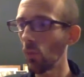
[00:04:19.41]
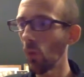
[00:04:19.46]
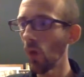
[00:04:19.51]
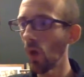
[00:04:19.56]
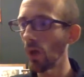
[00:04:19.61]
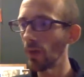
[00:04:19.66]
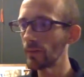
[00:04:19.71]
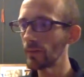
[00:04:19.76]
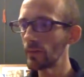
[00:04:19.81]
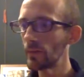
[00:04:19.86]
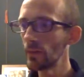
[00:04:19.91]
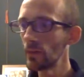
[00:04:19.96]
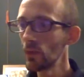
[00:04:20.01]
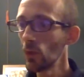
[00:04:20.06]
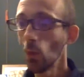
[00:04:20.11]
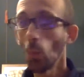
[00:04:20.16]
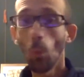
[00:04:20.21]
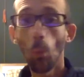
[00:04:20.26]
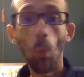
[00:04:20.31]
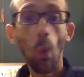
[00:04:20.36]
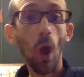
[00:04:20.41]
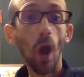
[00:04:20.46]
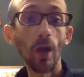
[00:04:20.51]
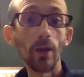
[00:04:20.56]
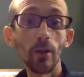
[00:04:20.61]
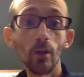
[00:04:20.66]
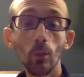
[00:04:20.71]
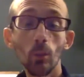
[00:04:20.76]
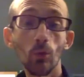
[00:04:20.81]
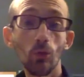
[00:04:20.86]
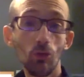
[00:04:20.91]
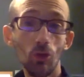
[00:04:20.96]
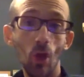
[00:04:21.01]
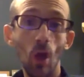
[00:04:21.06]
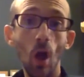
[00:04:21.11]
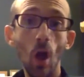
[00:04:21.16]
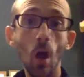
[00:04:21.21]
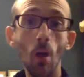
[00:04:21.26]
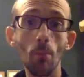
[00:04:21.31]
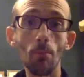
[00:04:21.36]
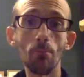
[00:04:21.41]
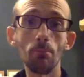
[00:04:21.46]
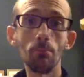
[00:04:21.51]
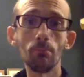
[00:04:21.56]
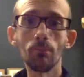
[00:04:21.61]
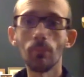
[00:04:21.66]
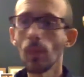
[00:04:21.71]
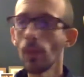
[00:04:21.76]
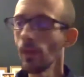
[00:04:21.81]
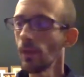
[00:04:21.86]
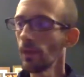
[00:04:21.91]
why you would come.